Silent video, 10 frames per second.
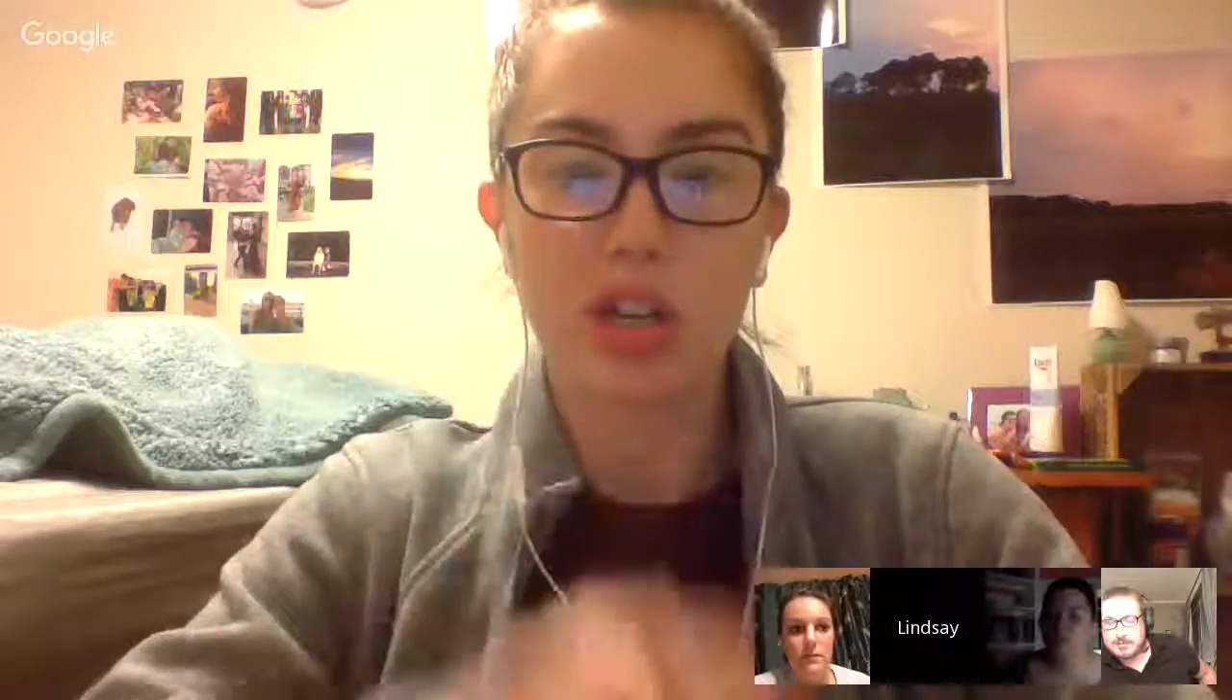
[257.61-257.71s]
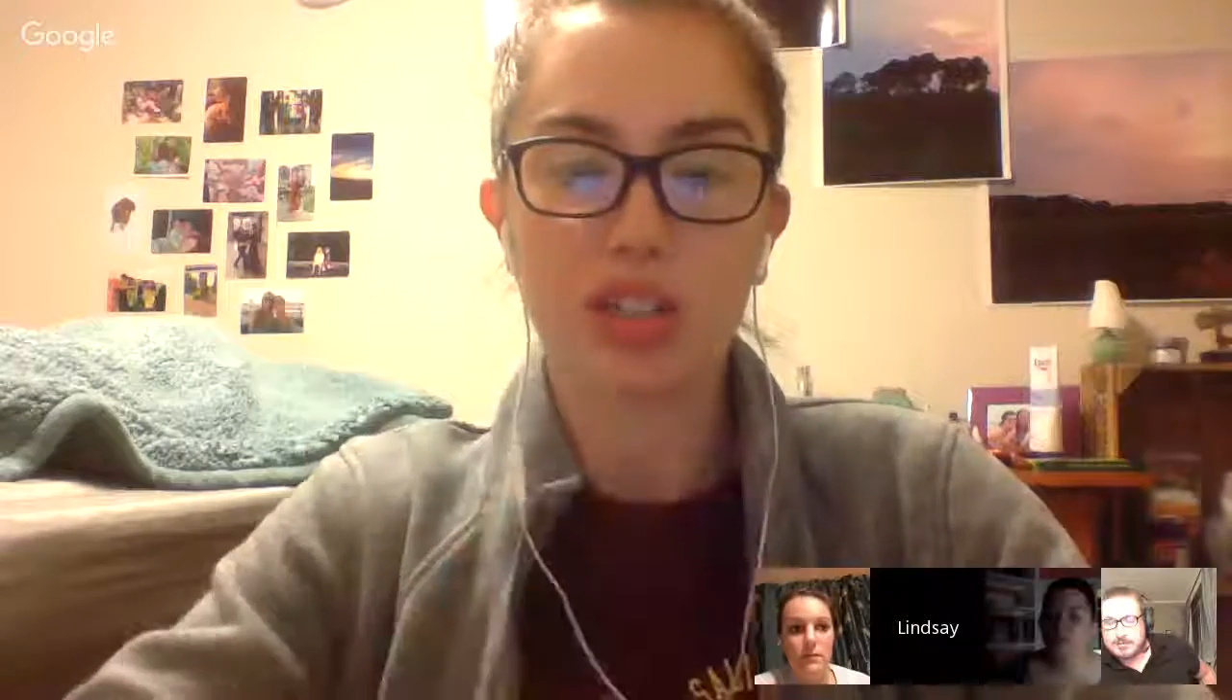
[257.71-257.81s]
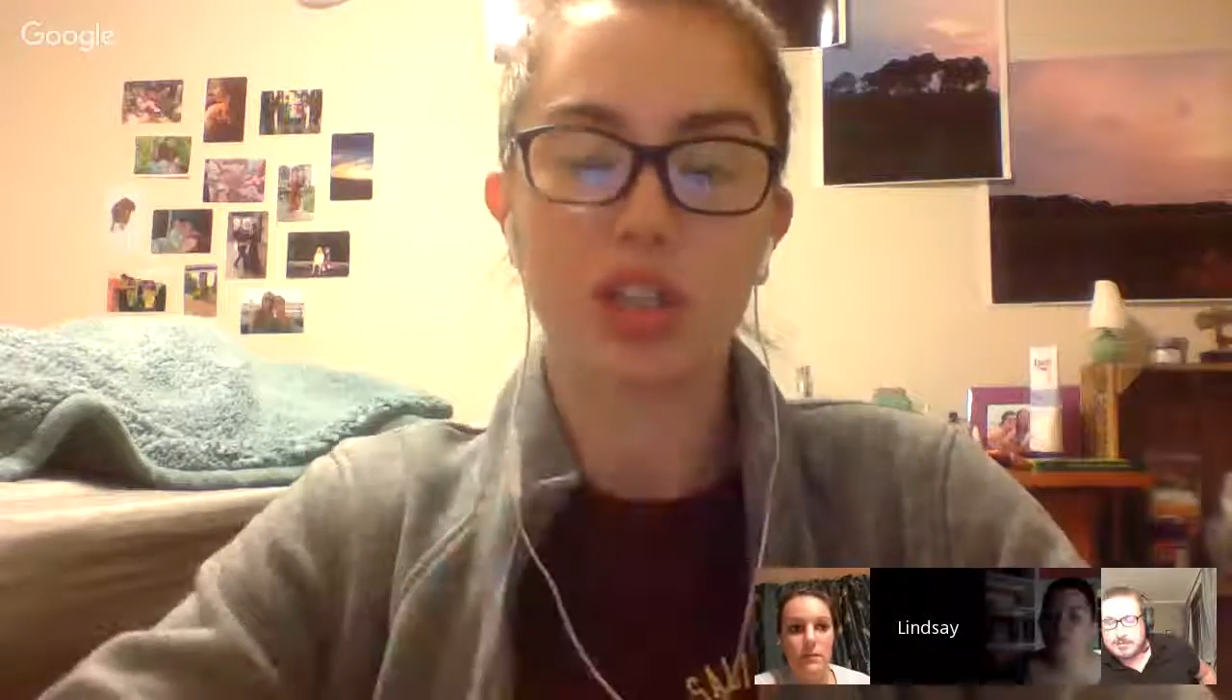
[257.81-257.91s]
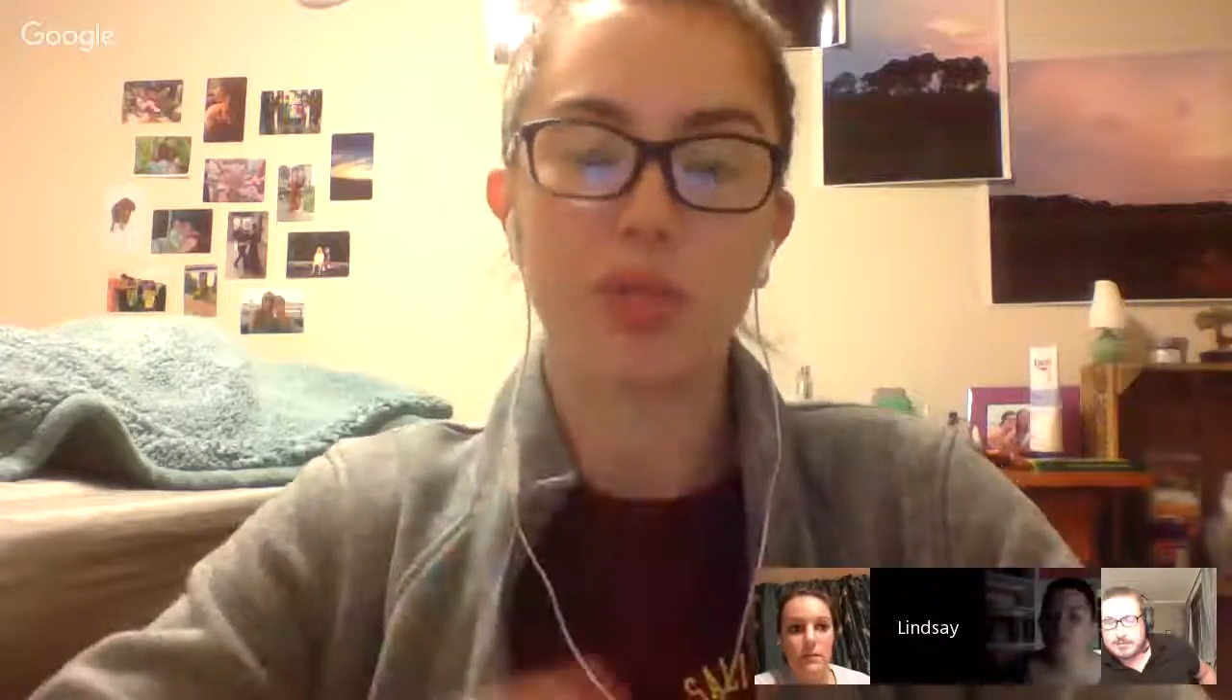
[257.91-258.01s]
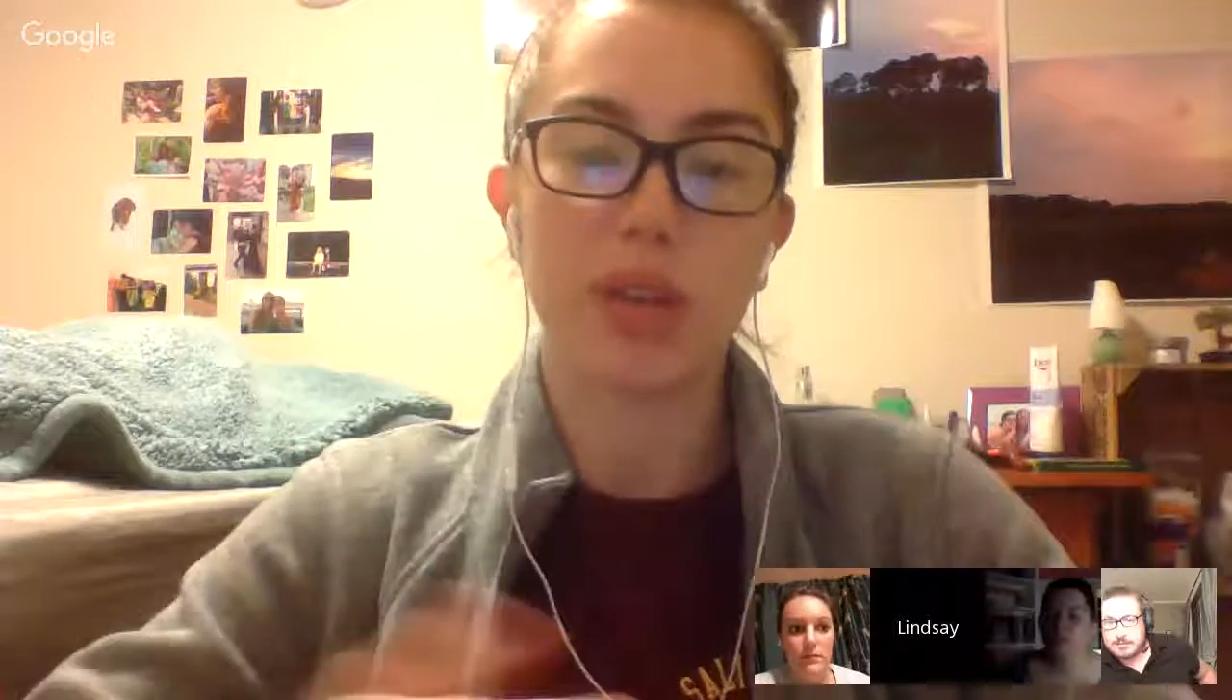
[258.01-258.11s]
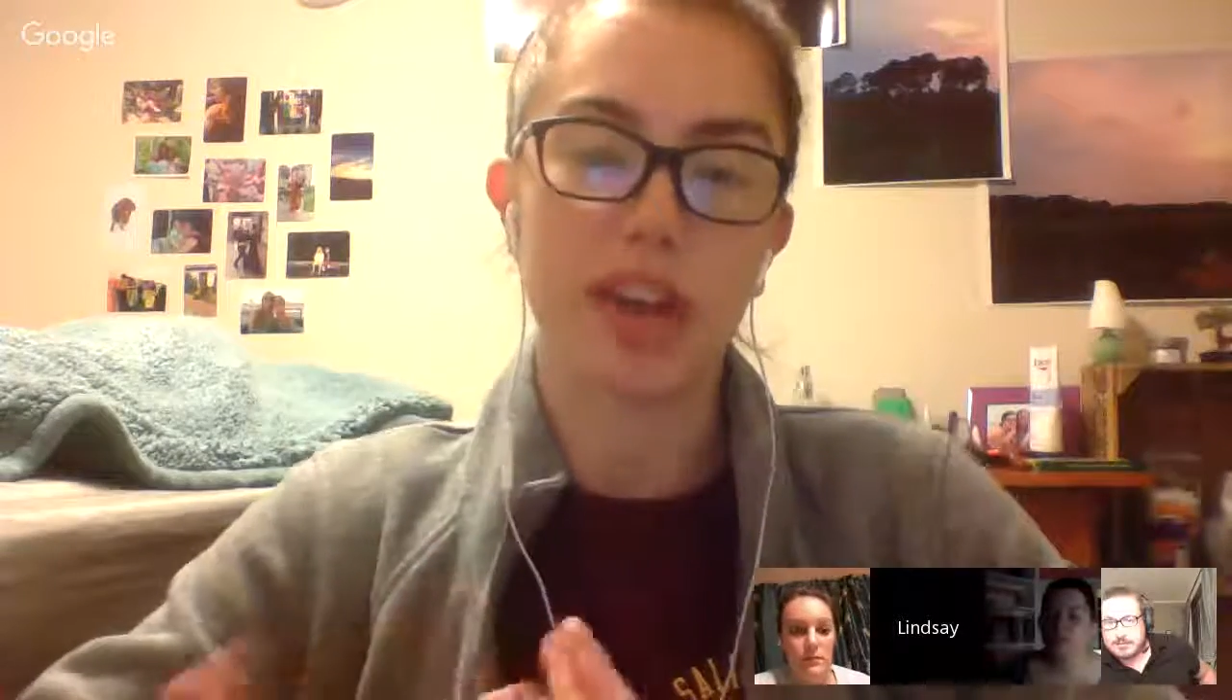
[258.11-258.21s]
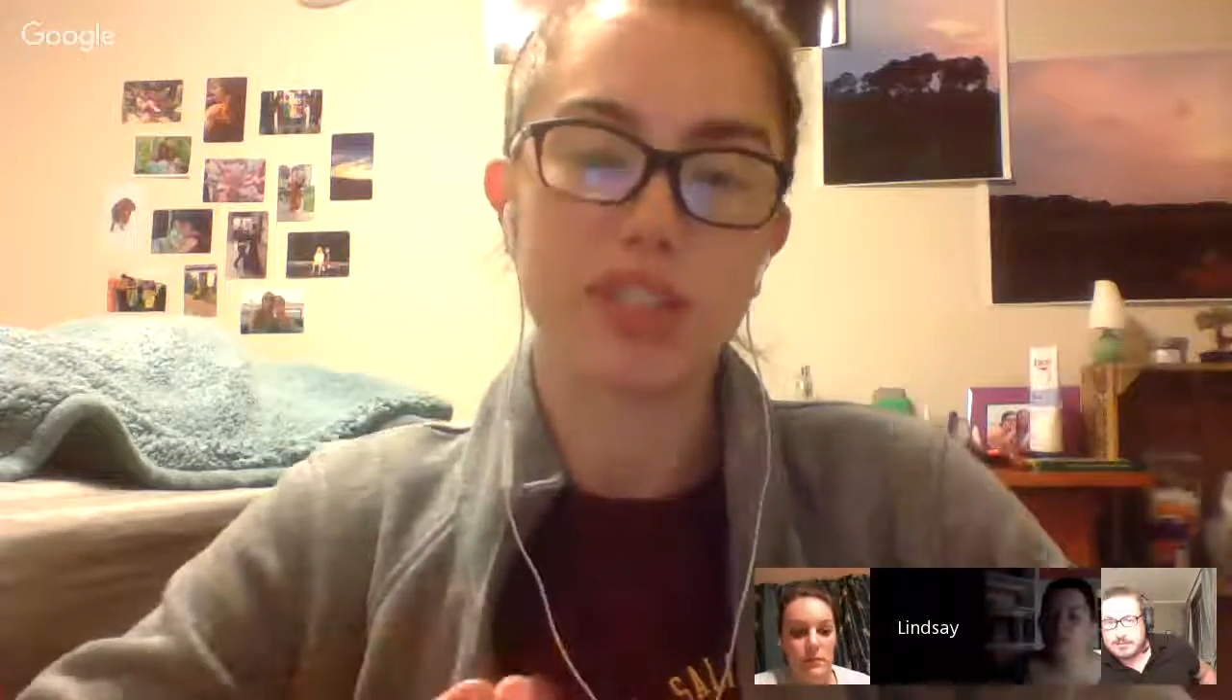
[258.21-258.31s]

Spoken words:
you would have